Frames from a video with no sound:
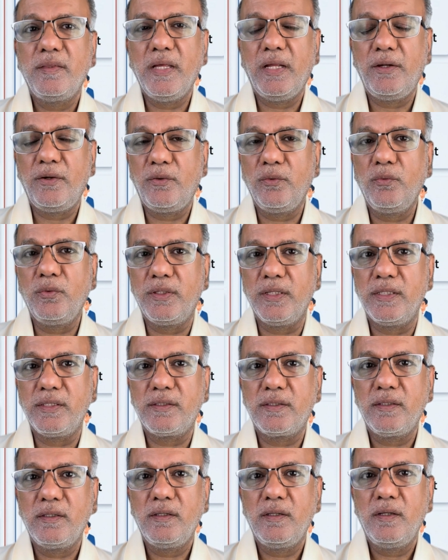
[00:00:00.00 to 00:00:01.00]
Then do
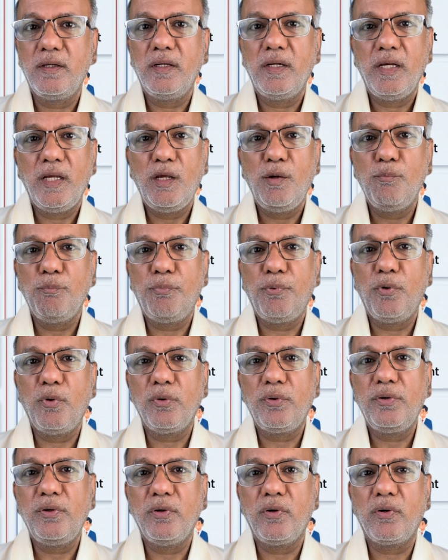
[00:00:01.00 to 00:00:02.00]
this.
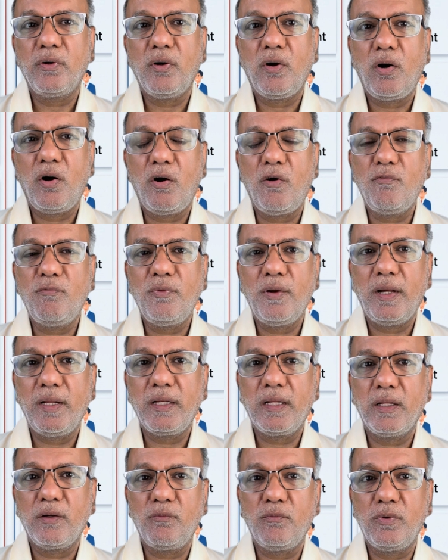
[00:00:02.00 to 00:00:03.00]
Import your
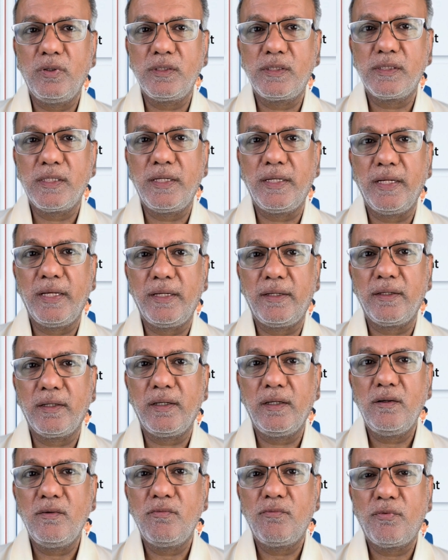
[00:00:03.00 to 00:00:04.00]
offline conversion
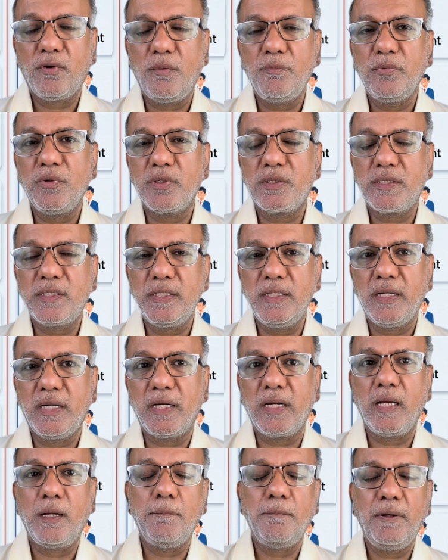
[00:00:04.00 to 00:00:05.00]
data from your
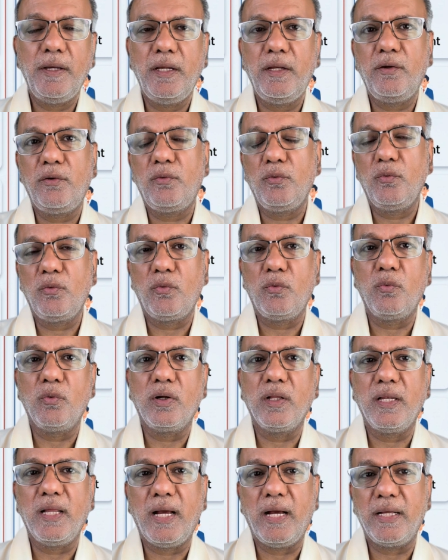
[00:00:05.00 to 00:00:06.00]
CRM into
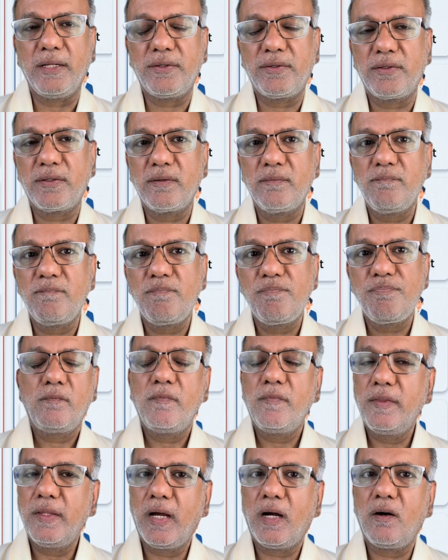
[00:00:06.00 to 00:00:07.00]
Google Ads.
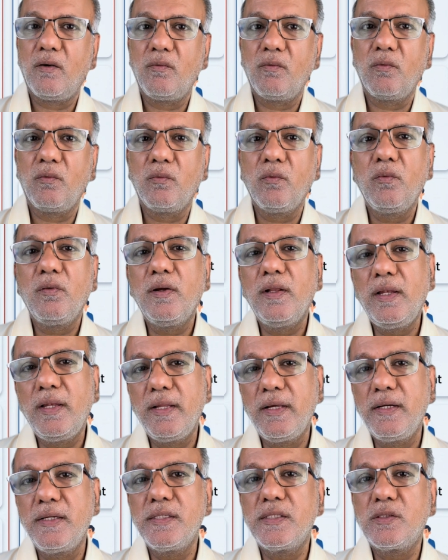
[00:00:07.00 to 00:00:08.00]
Now, Google
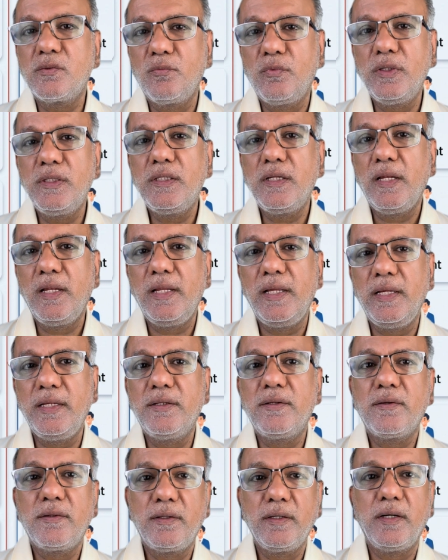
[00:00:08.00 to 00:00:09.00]
learns which
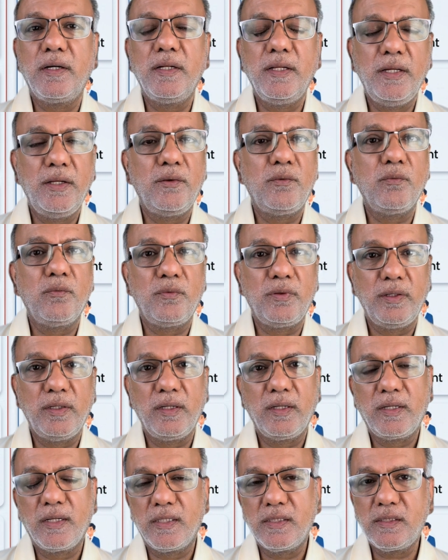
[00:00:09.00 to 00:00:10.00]
leads turn into
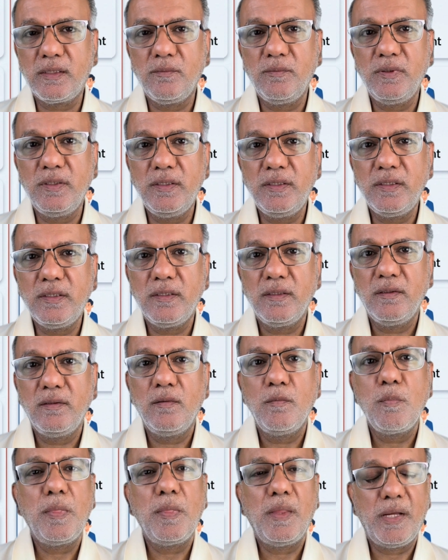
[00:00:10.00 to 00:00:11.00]
real customers
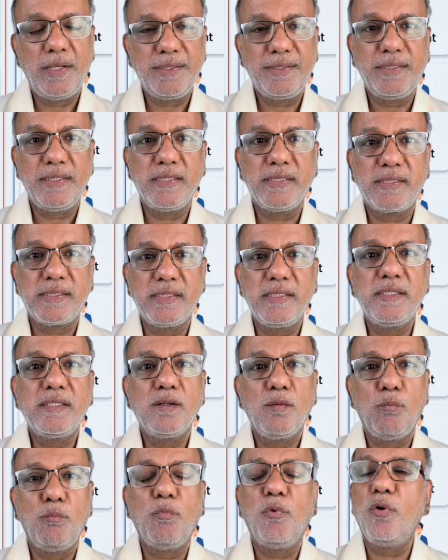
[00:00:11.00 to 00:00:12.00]
and
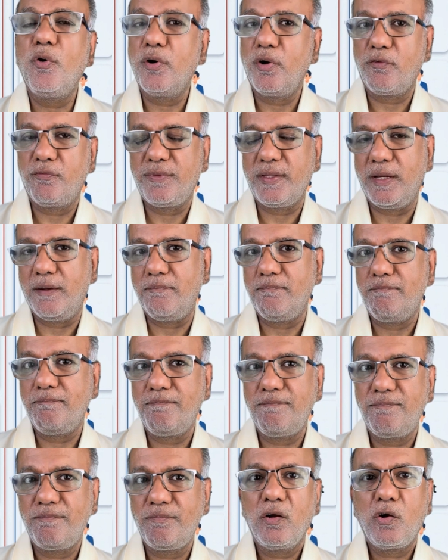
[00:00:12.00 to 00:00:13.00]
chases more of them.
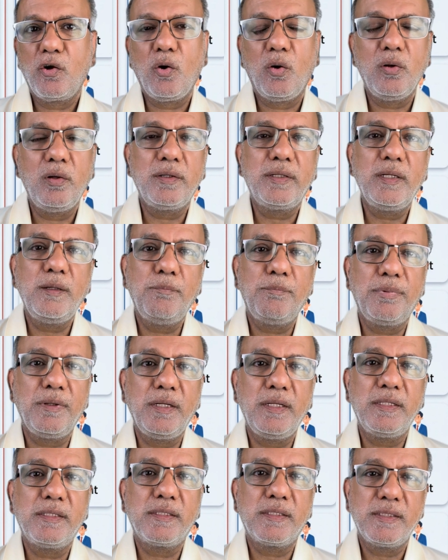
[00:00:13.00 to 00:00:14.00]
Quality
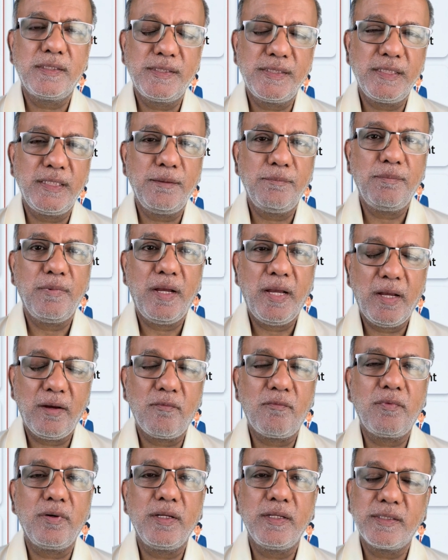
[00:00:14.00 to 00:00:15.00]
beats cheap
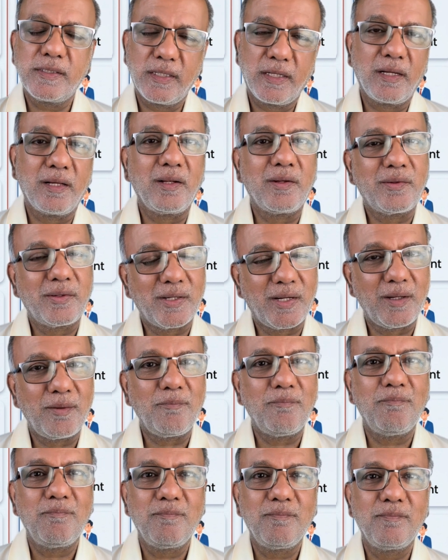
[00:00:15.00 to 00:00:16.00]
every single time.